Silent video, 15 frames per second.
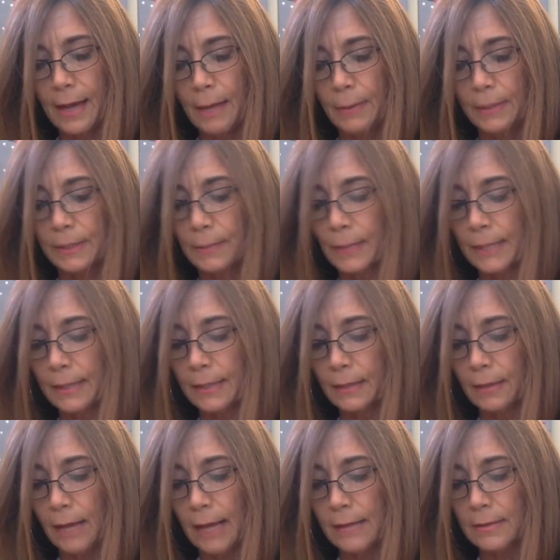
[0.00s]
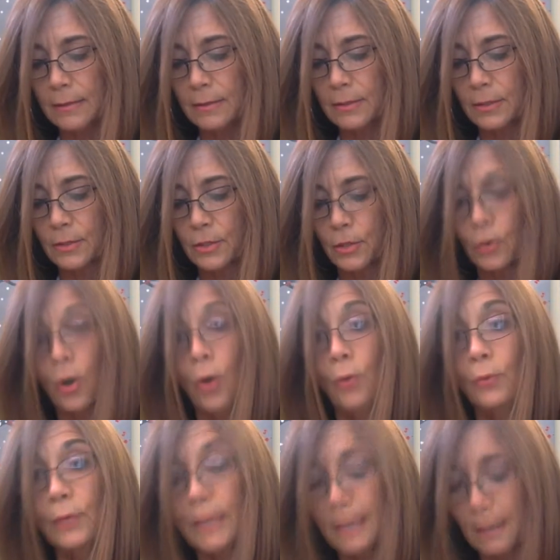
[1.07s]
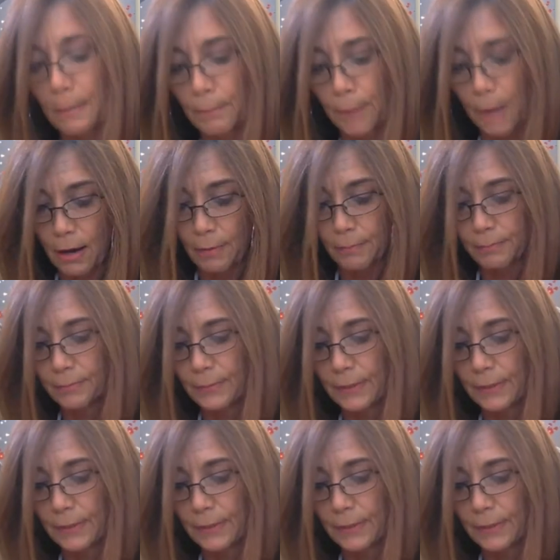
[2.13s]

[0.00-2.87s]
but the man in the glass says you're only a bum